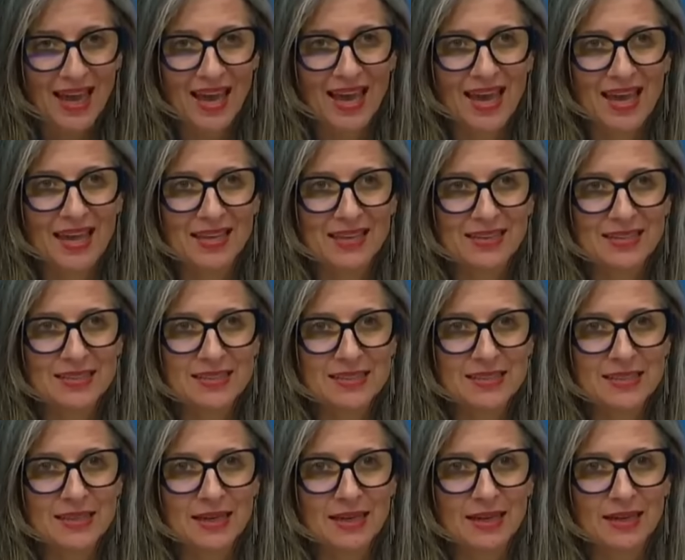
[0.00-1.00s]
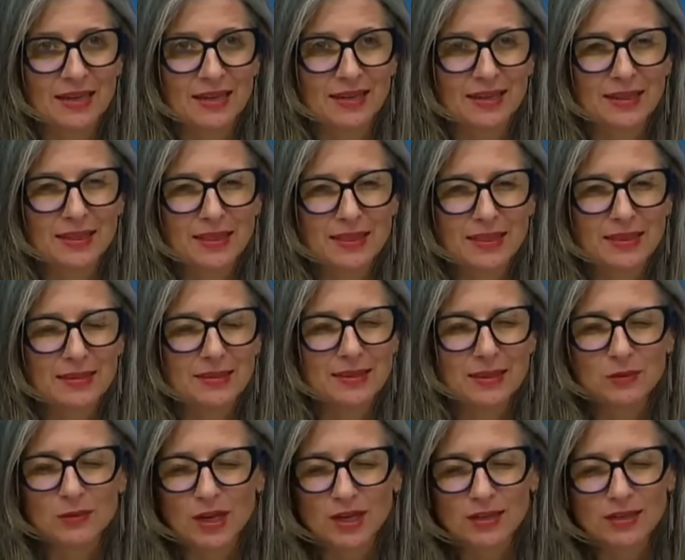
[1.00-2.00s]
And
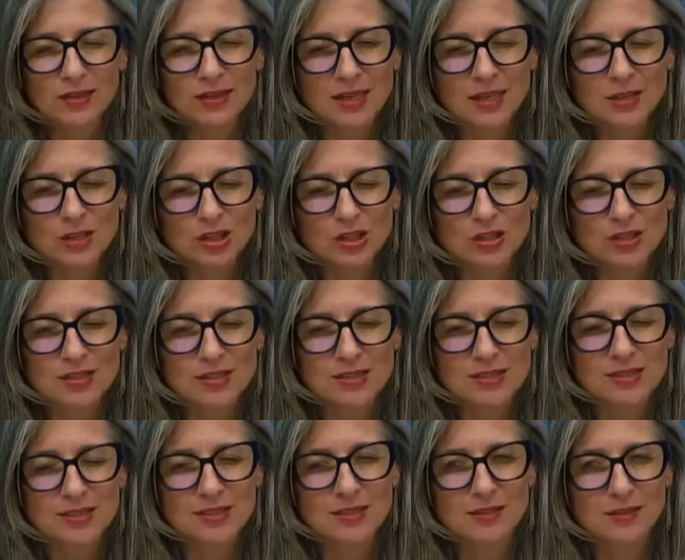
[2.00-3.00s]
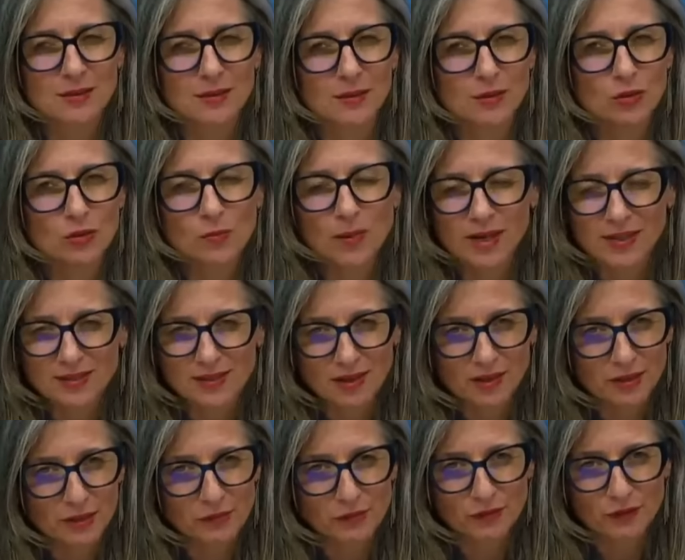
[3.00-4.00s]
the United Nations
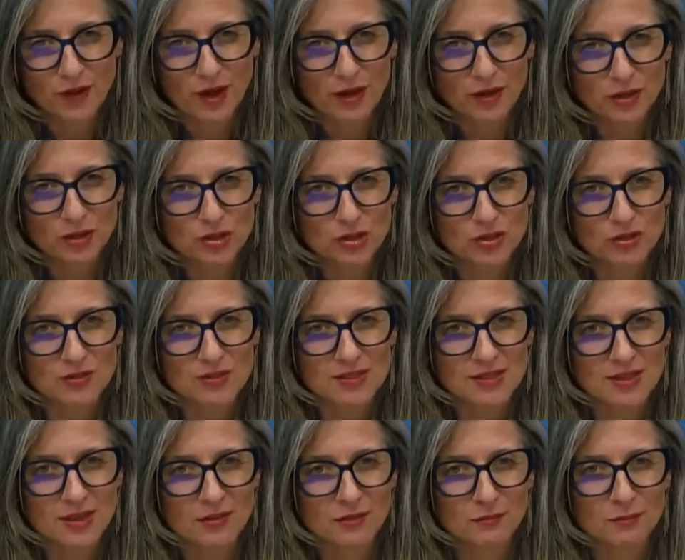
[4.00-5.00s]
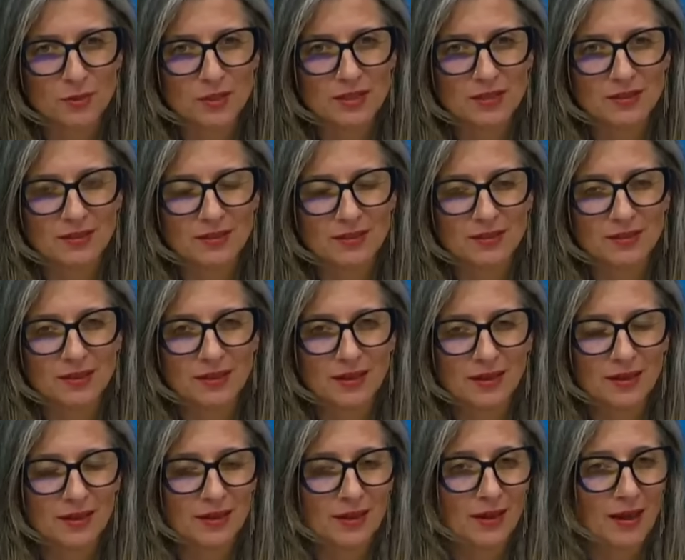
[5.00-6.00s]
humanitarian functions have been
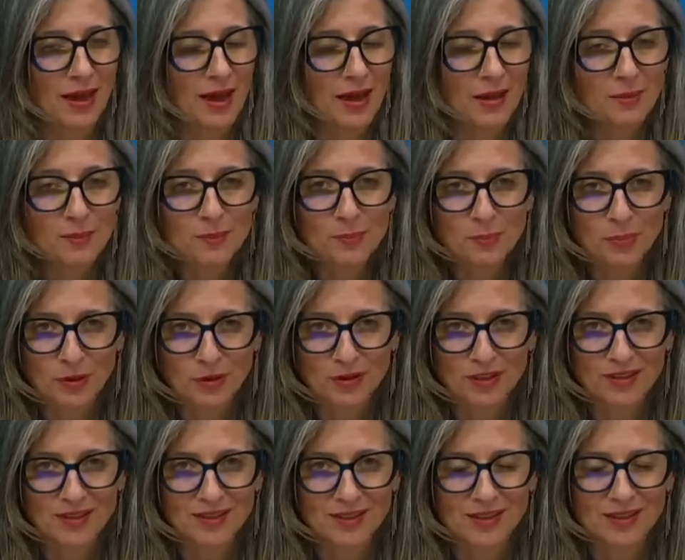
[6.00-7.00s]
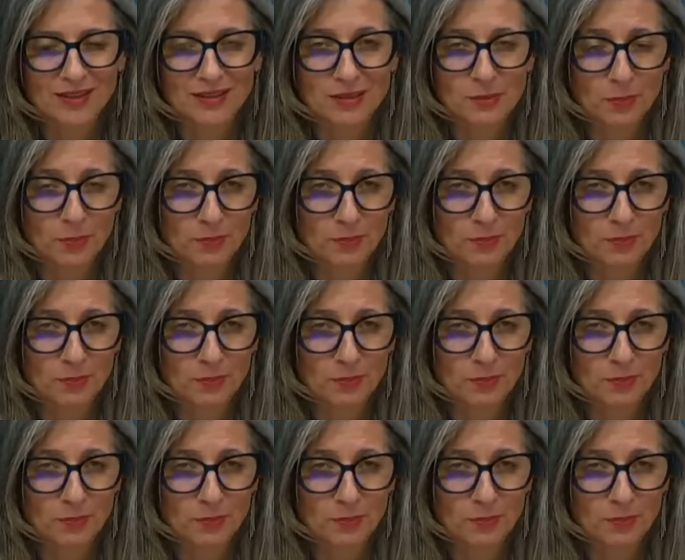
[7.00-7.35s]
hampered at